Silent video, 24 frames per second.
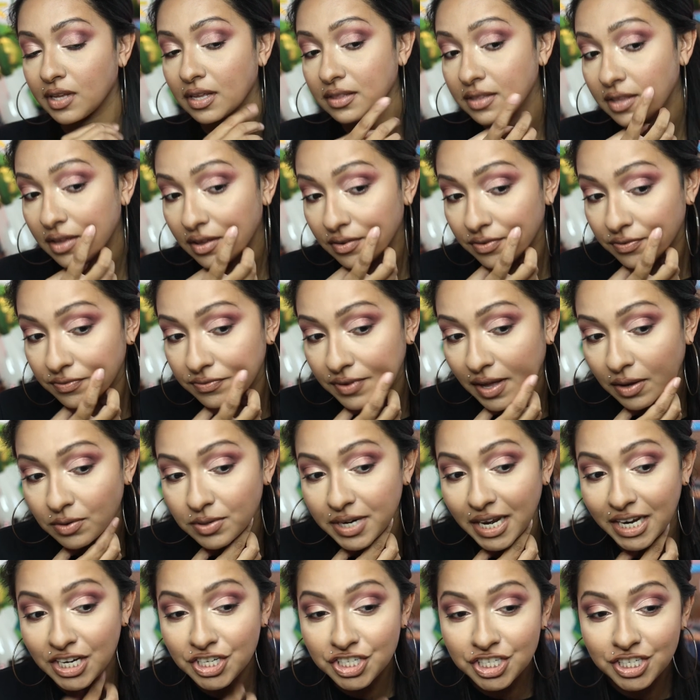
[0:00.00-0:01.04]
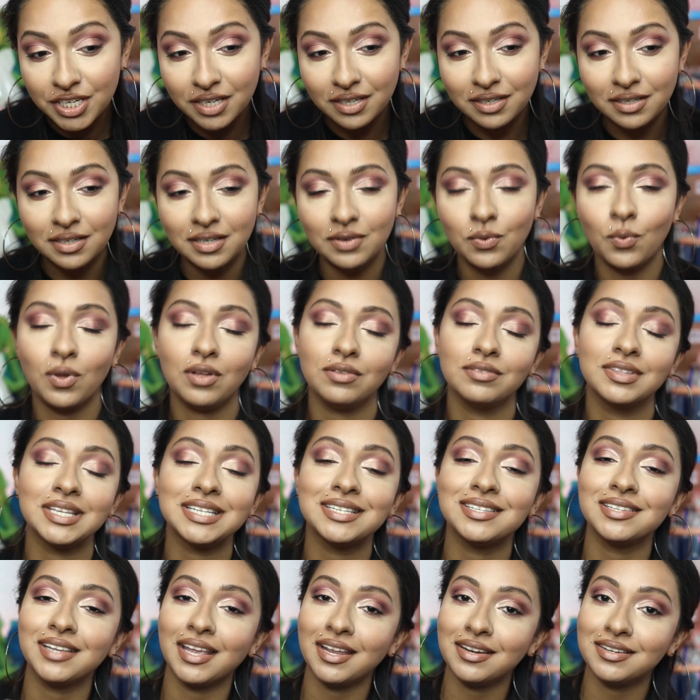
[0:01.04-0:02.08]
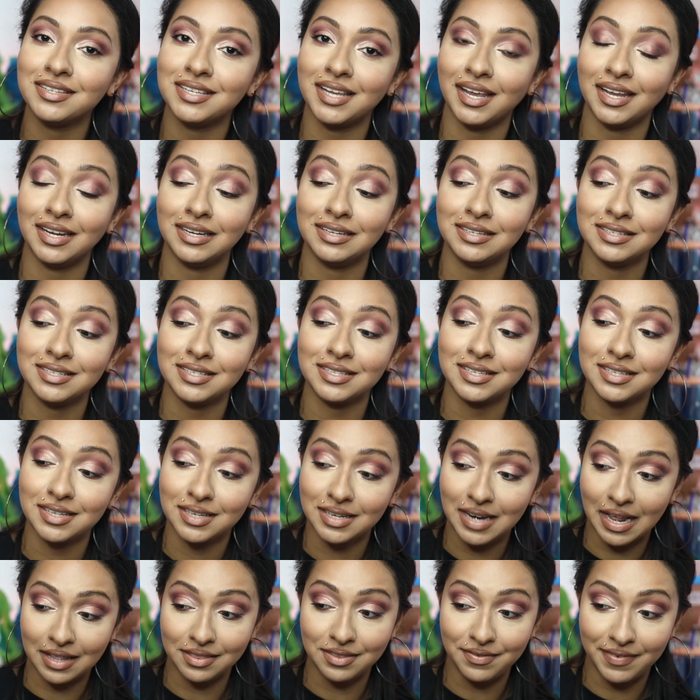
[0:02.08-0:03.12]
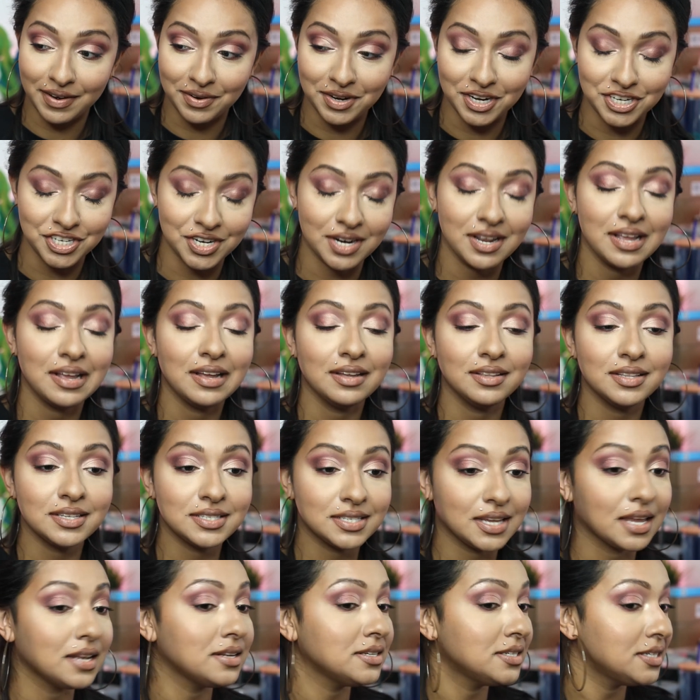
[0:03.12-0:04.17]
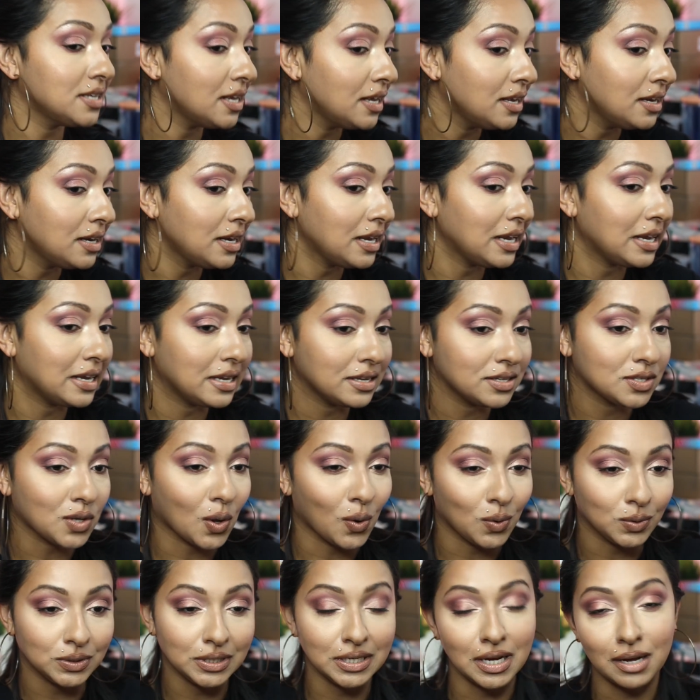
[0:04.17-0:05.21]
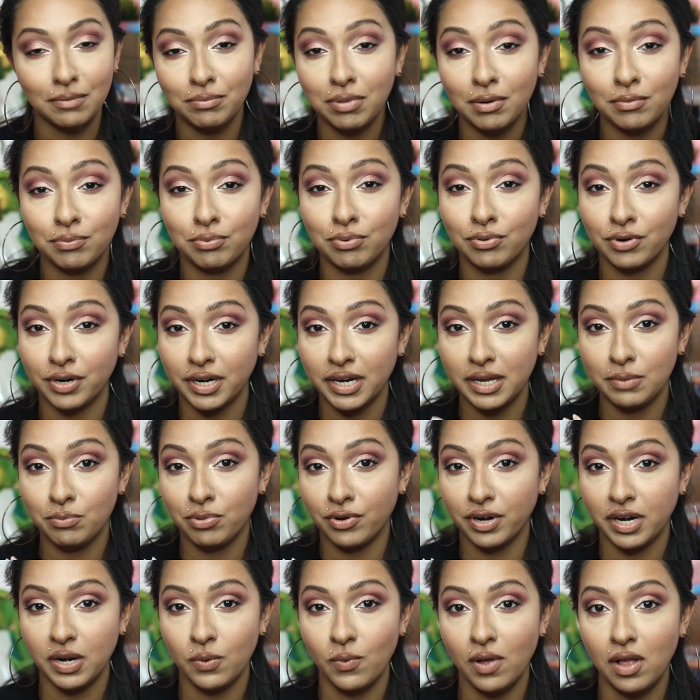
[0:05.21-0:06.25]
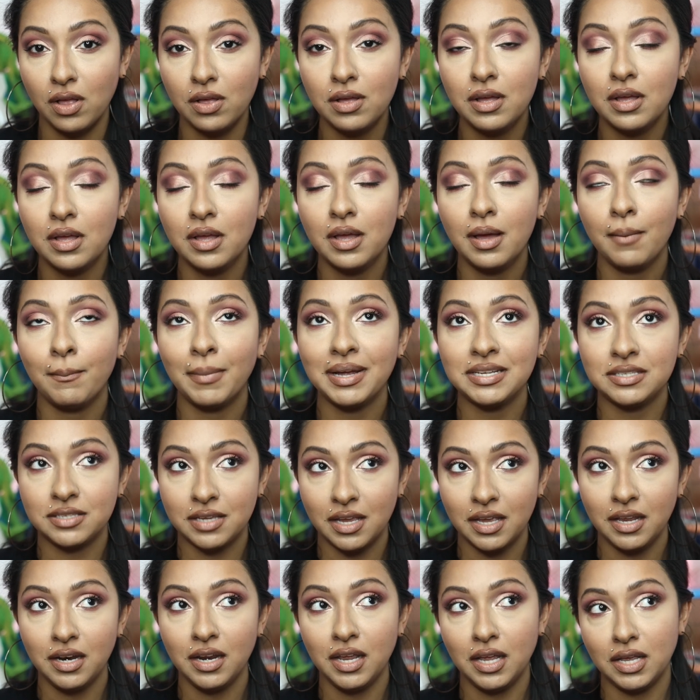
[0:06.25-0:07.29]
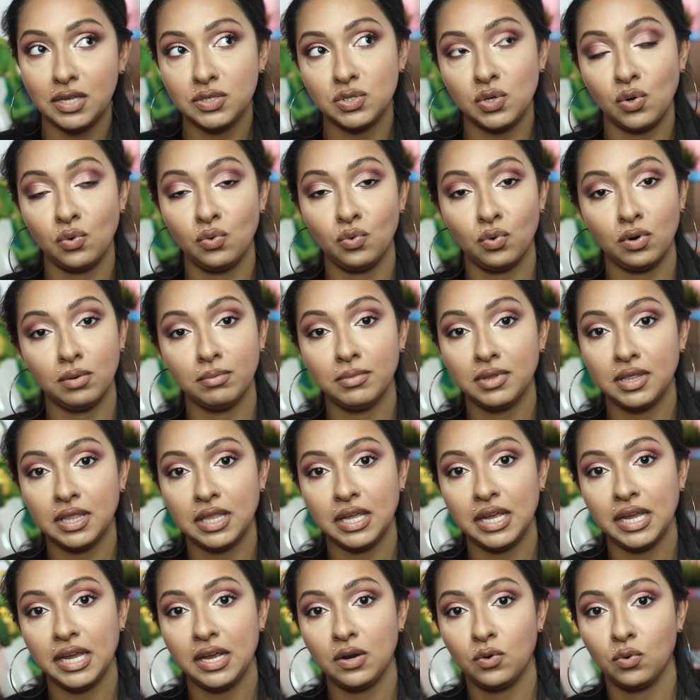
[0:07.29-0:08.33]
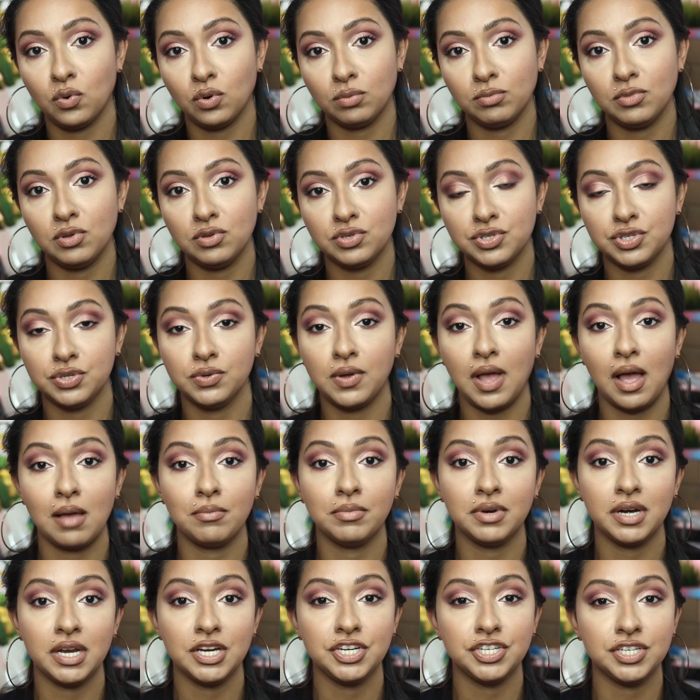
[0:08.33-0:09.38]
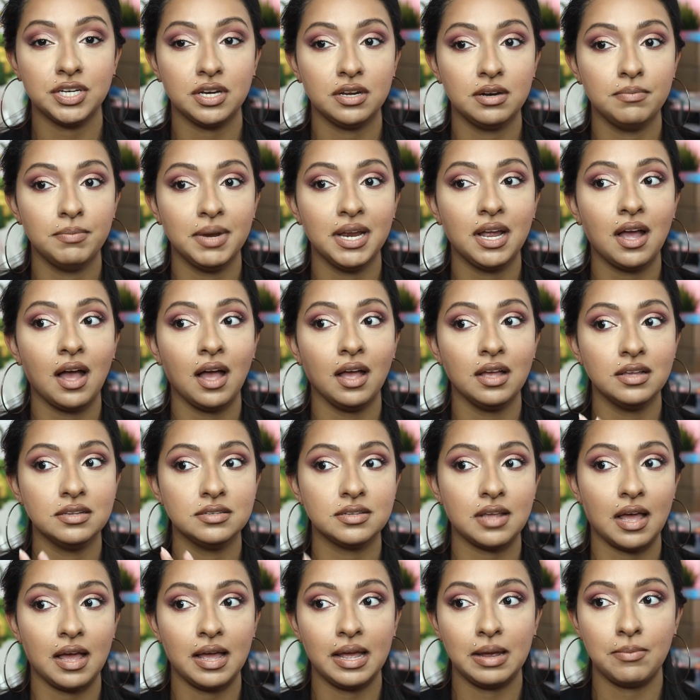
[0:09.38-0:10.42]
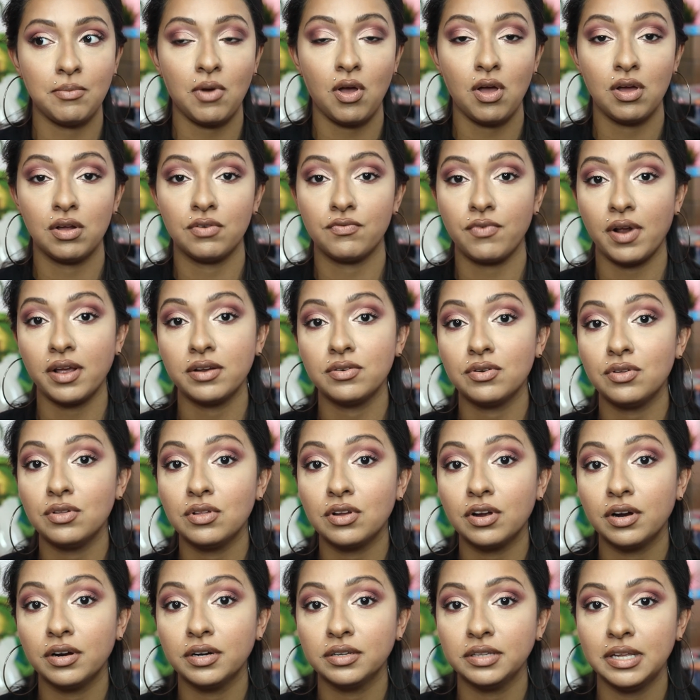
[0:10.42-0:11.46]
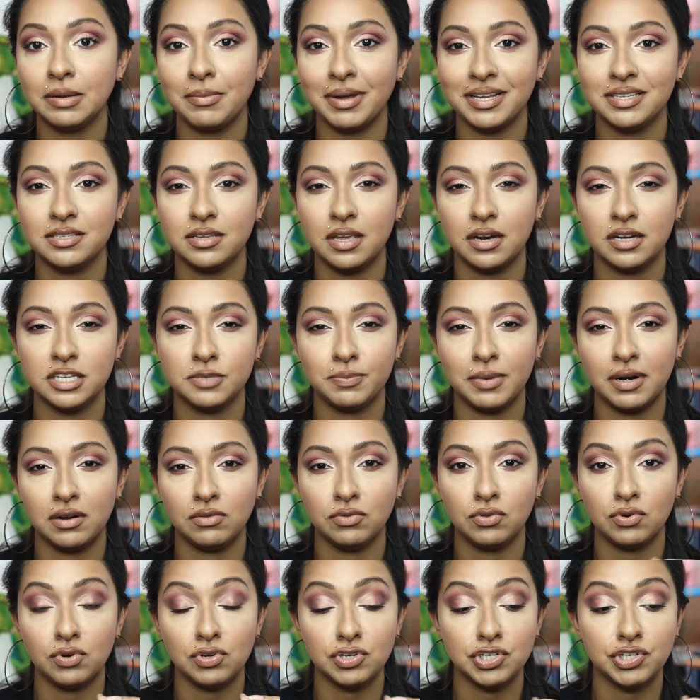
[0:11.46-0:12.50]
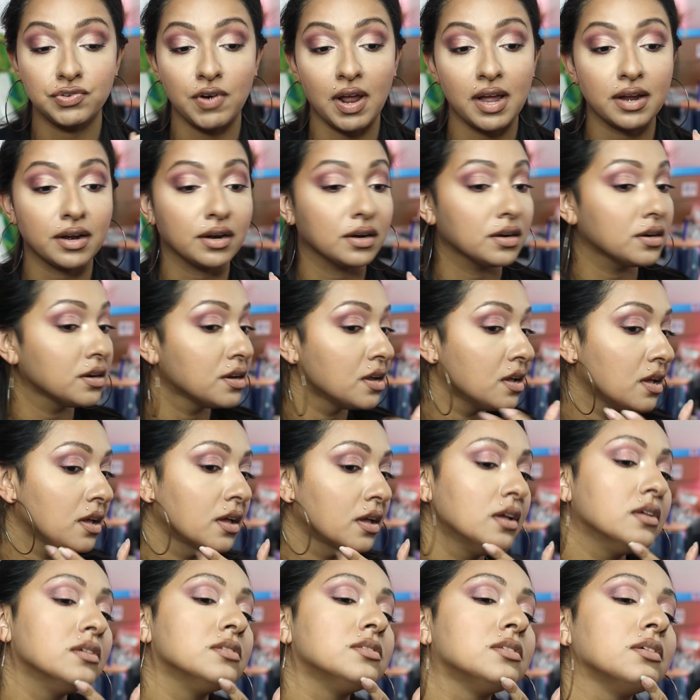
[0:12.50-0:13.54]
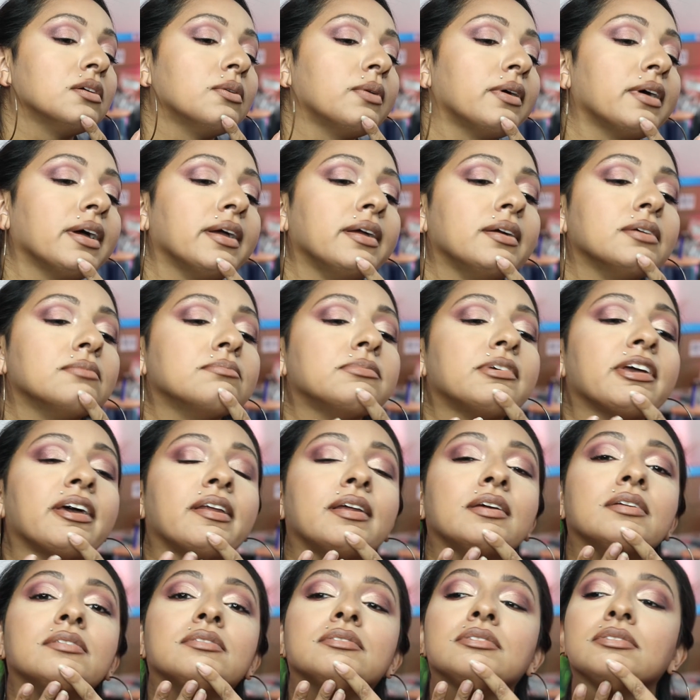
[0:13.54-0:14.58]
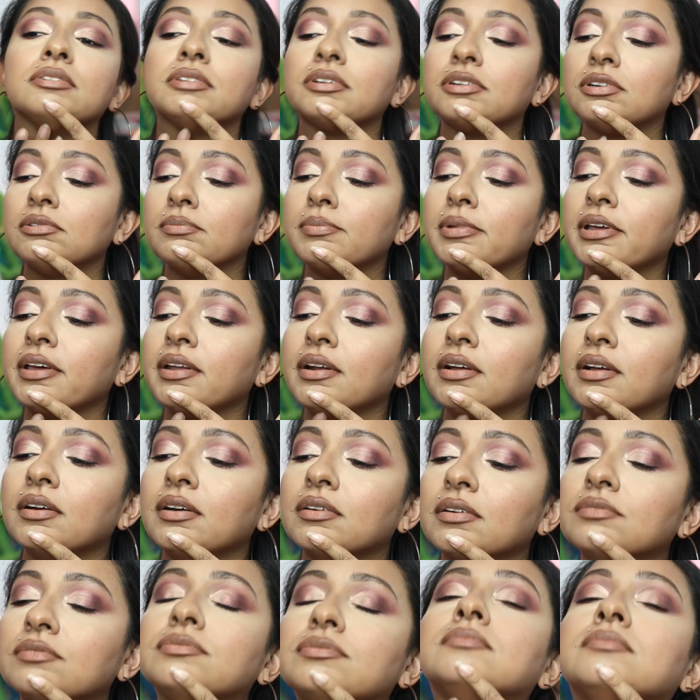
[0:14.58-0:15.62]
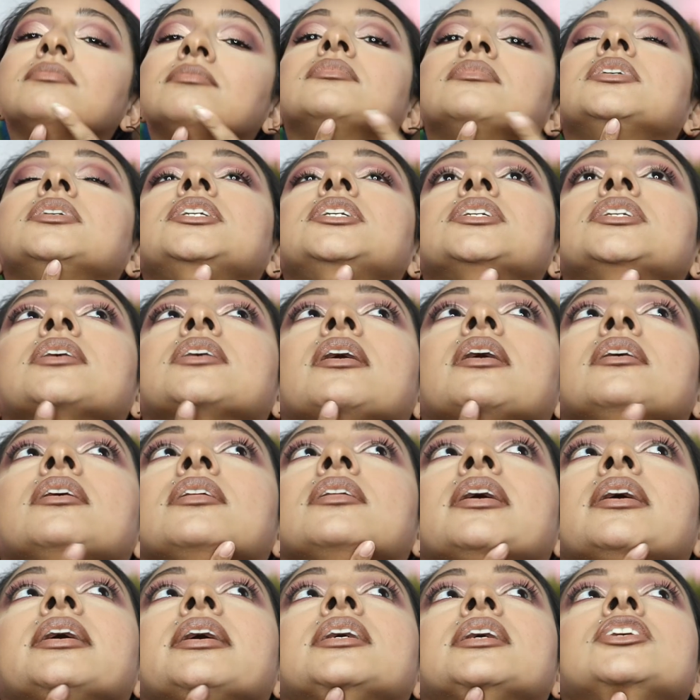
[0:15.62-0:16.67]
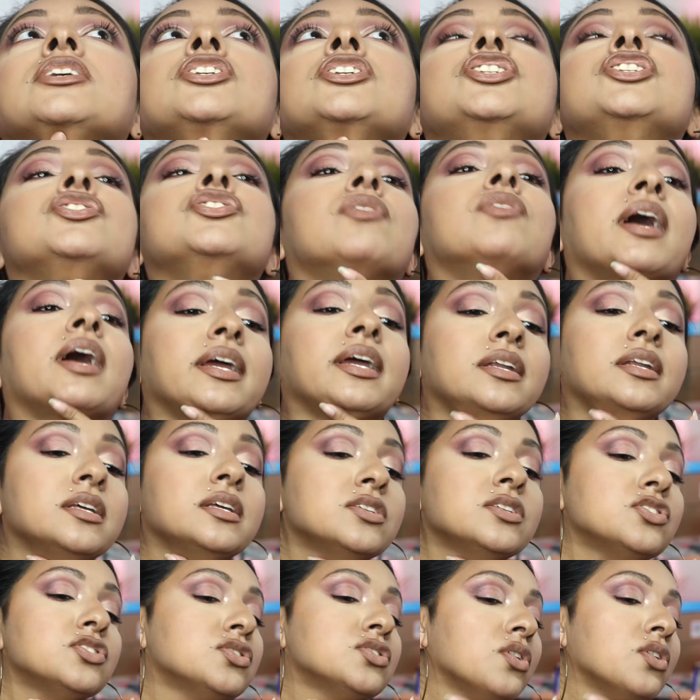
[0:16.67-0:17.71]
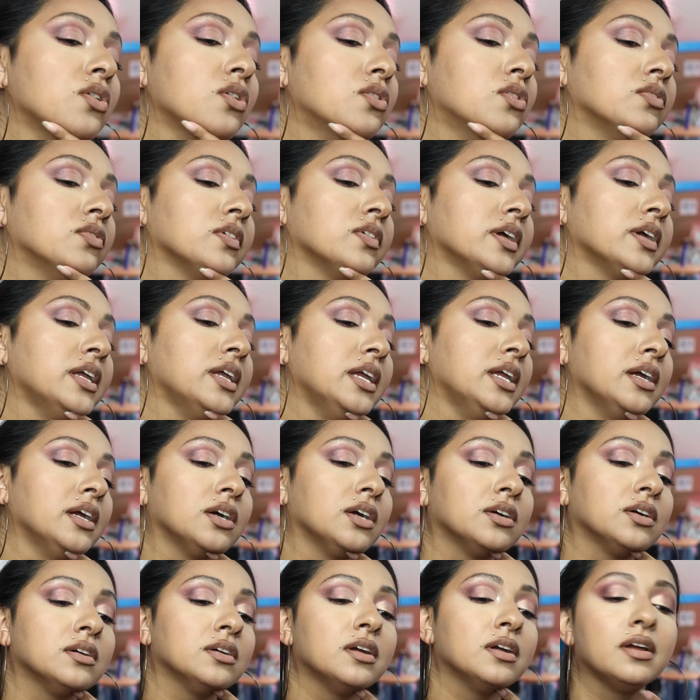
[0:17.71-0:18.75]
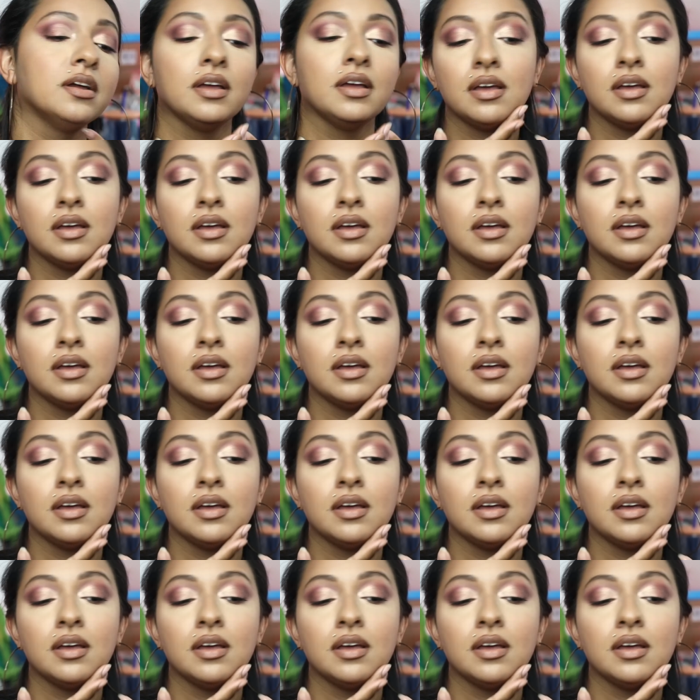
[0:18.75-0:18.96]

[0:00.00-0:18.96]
The foundation, well, the skin tint, not the foundation, the skin tint is holding up pretty well. My skin is normally normal to combination. Because I'm on retinol currently, my skin has been a little drier. So I am getting a little bit of just kind of like dryness over here.